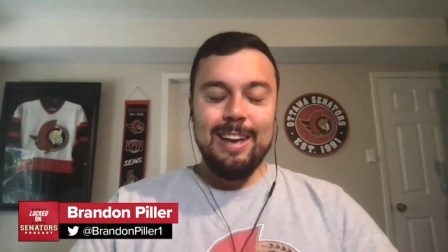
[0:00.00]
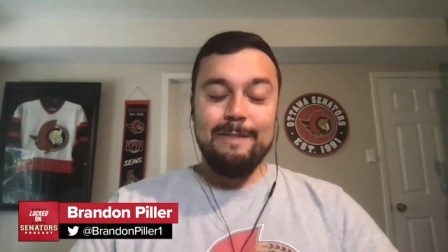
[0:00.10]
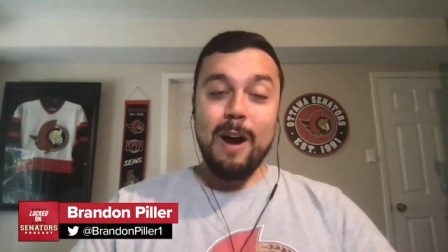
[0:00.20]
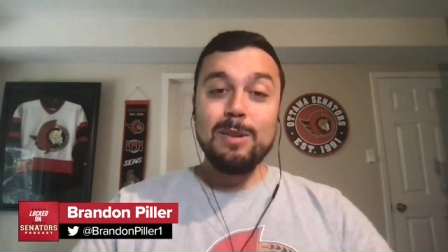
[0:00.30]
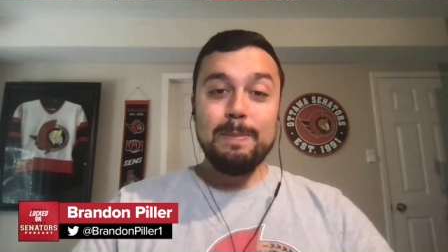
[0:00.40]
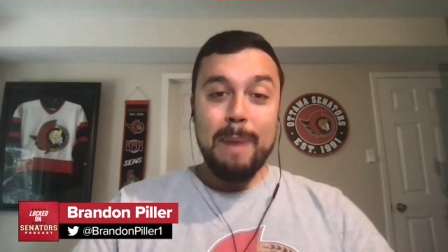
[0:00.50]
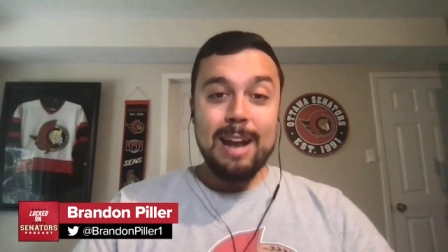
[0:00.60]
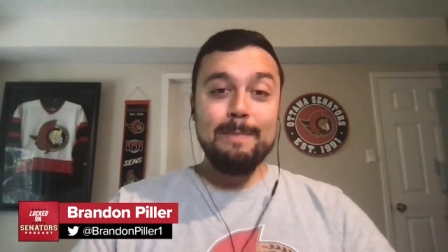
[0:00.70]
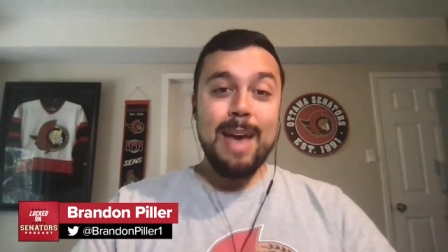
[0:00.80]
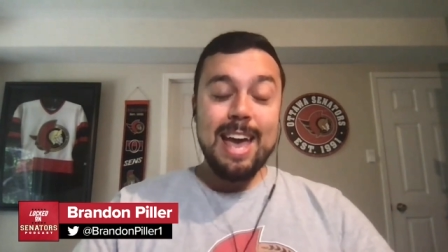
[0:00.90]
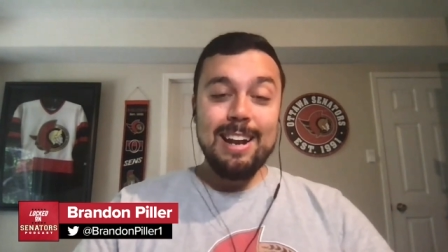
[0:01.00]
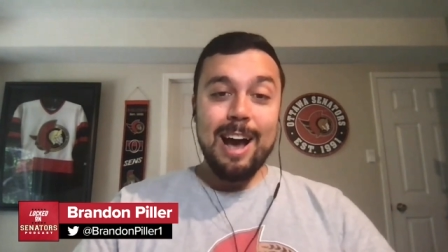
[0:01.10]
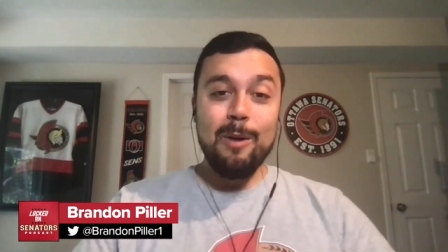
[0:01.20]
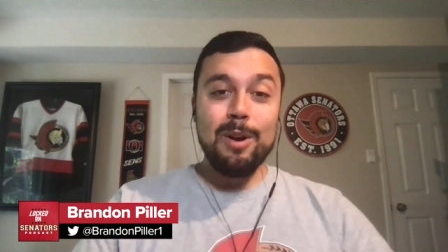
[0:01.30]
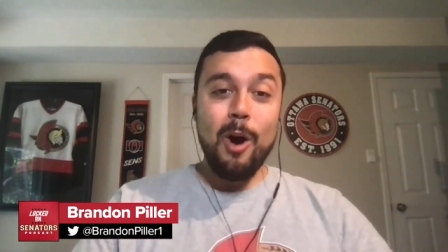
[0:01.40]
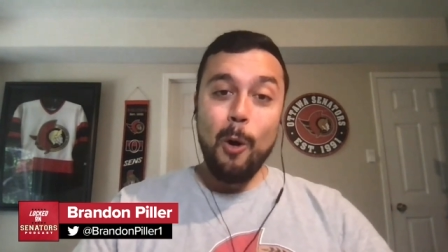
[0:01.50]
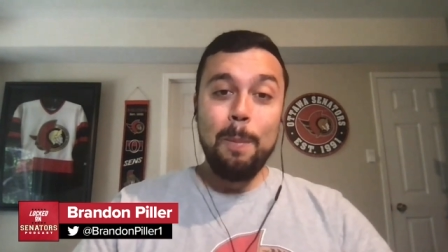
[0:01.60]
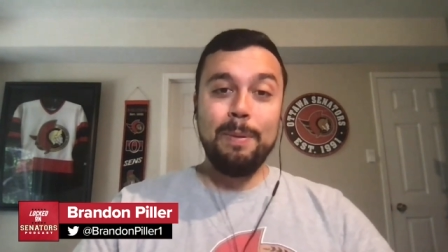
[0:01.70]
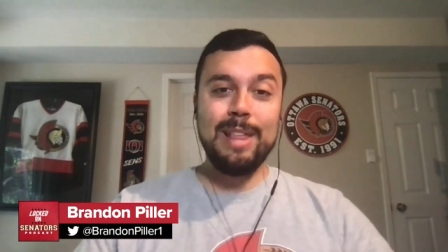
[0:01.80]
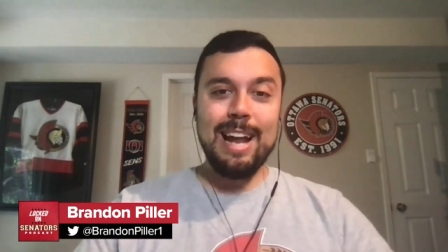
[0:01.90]
I was a betting man, I would
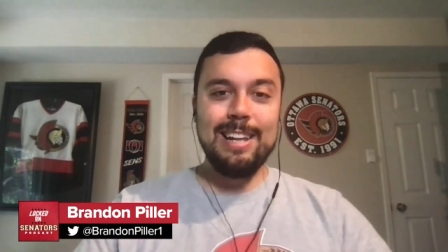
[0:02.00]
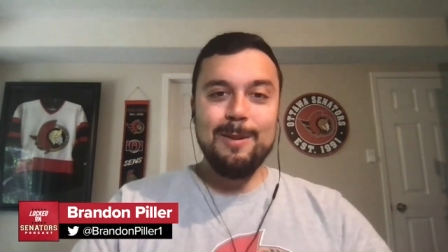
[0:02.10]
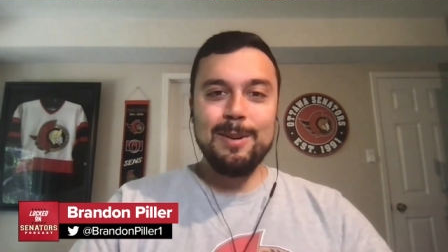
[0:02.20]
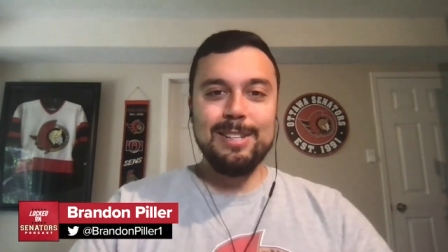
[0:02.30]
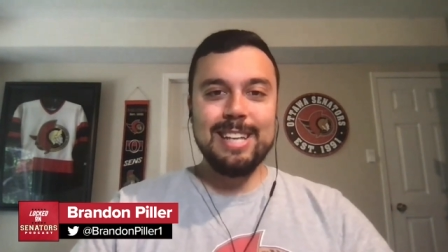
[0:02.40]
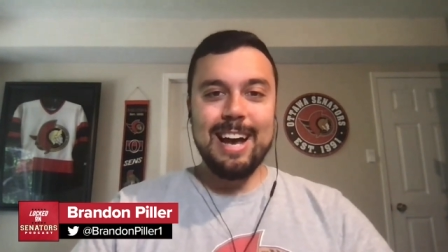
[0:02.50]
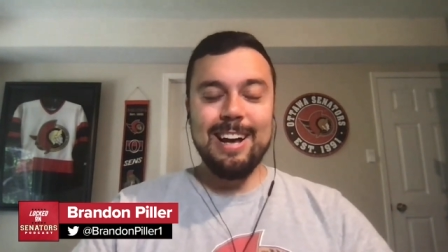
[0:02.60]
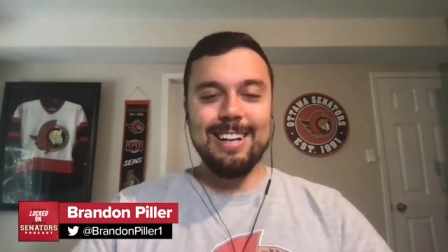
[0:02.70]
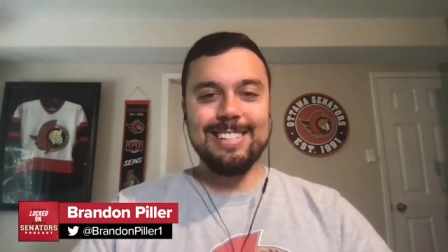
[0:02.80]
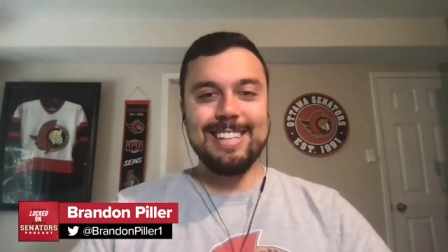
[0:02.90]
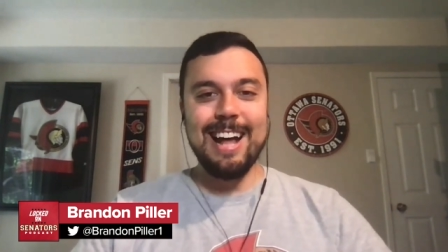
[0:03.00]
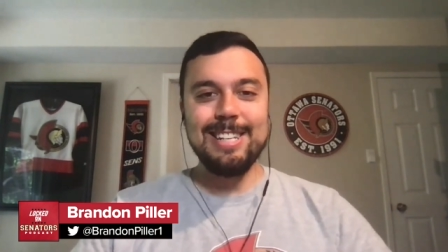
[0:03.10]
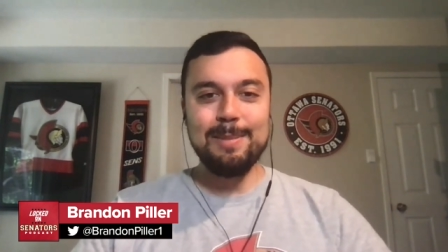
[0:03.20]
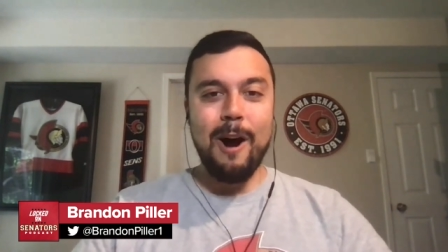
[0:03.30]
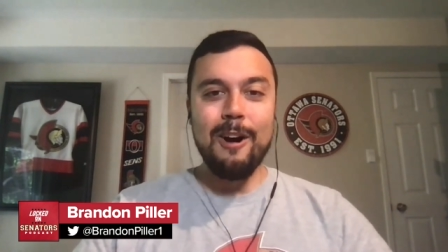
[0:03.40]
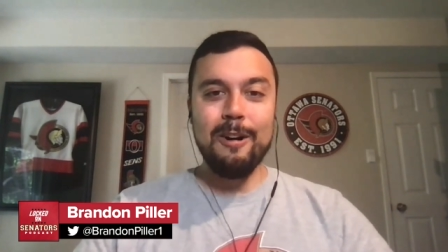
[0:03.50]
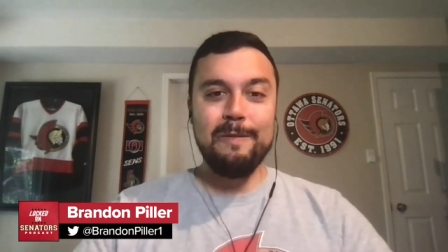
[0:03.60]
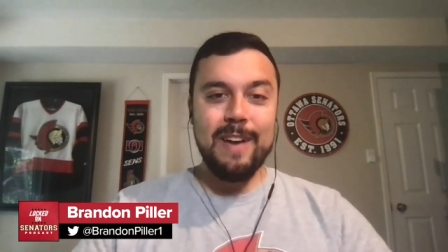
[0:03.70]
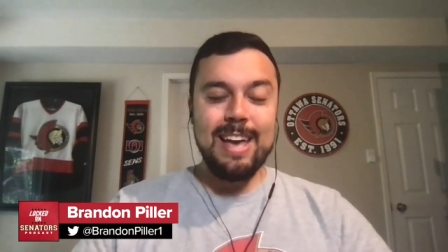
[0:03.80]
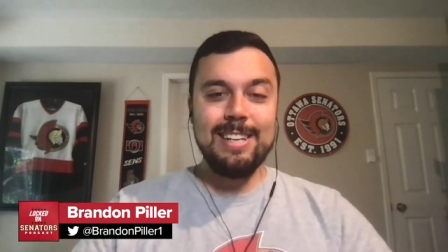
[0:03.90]
hope that he would uh, sign some R
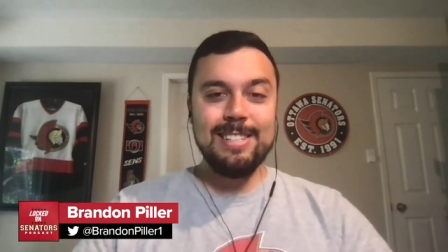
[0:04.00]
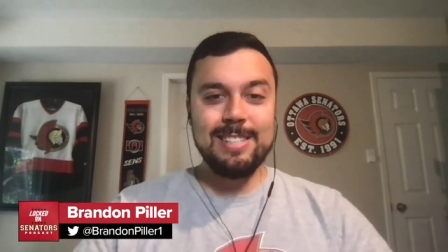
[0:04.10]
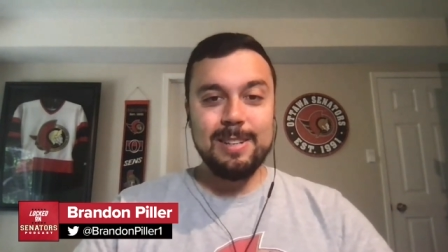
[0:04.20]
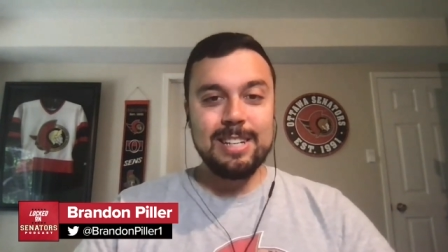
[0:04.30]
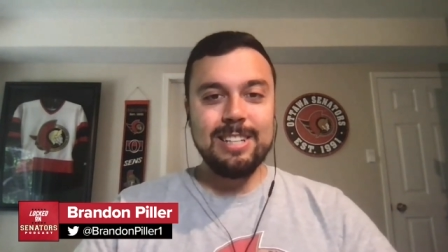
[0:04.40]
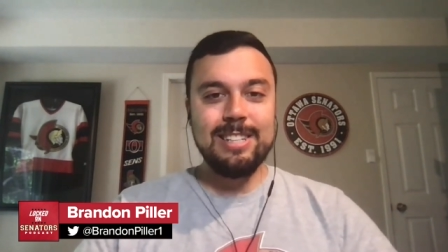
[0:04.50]
F As,